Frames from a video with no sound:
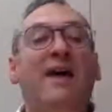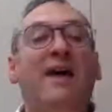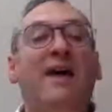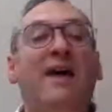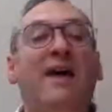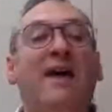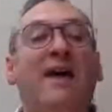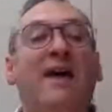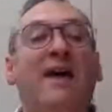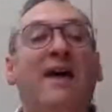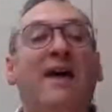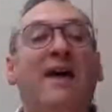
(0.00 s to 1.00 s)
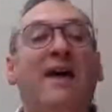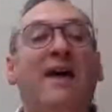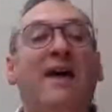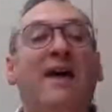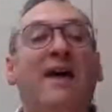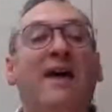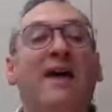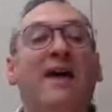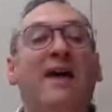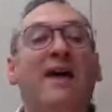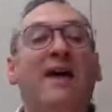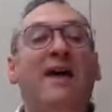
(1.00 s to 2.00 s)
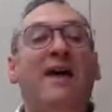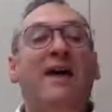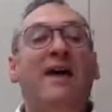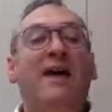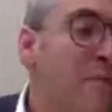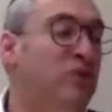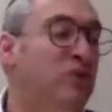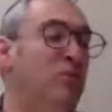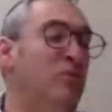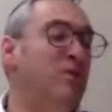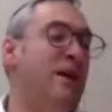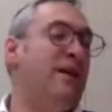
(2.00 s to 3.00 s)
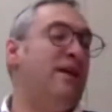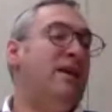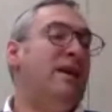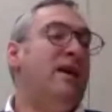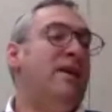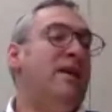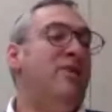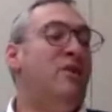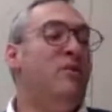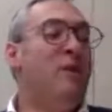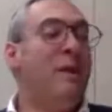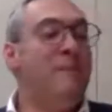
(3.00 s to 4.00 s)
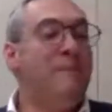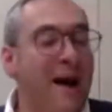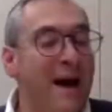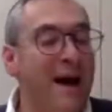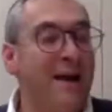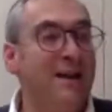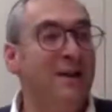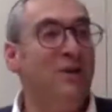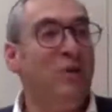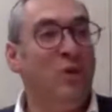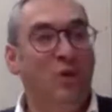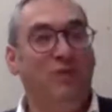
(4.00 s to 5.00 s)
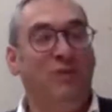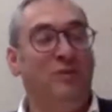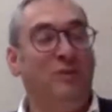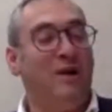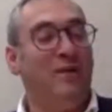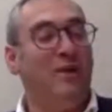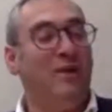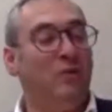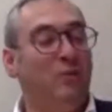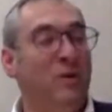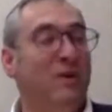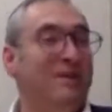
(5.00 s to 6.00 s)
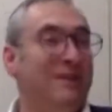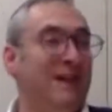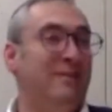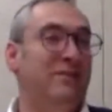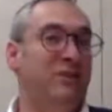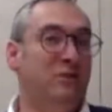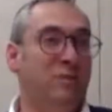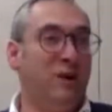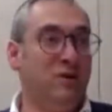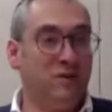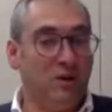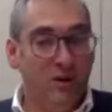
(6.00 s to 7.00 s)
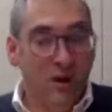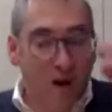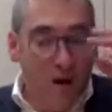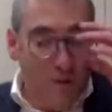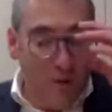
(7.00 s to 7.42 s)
And this is a very, very fundamental principle that the Ramban talks about as well at the end of this parsha,